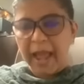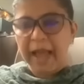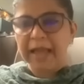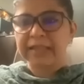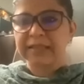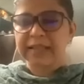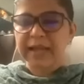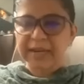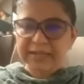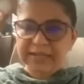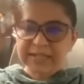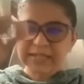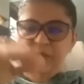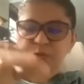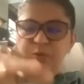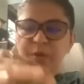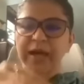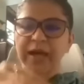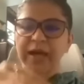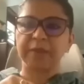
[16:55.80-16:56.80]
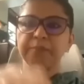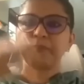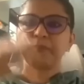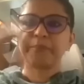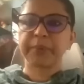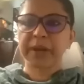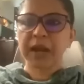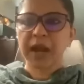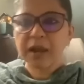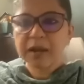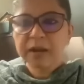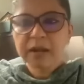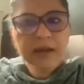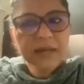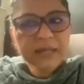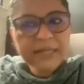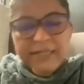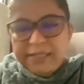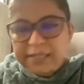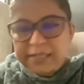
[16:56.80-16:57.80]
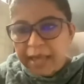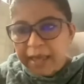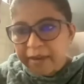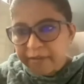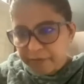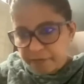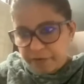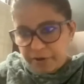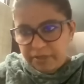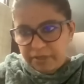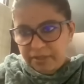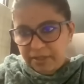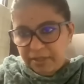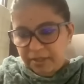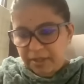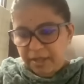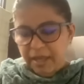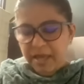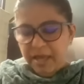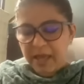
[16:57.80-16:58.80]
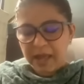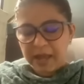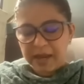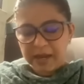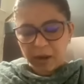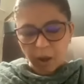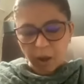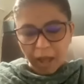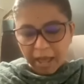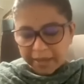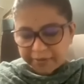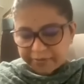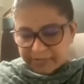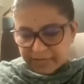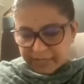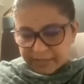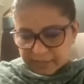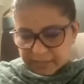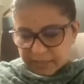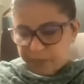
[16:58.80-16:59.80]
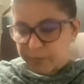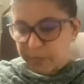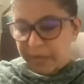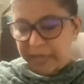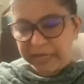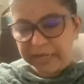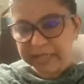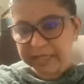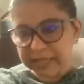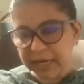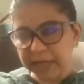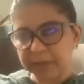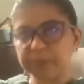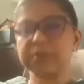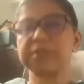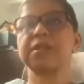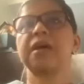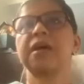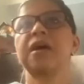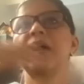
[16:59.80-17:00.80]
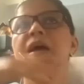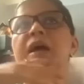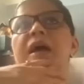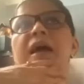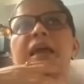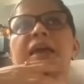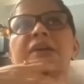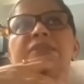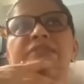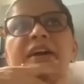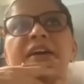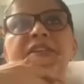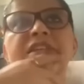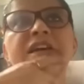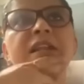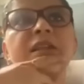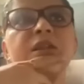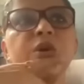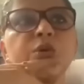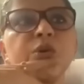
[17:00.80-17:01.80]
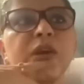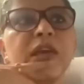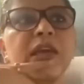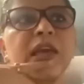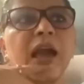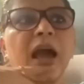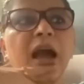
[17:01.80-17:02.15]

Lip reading: And that is why prana is everything. Now, I have said this many times. If I tell you ki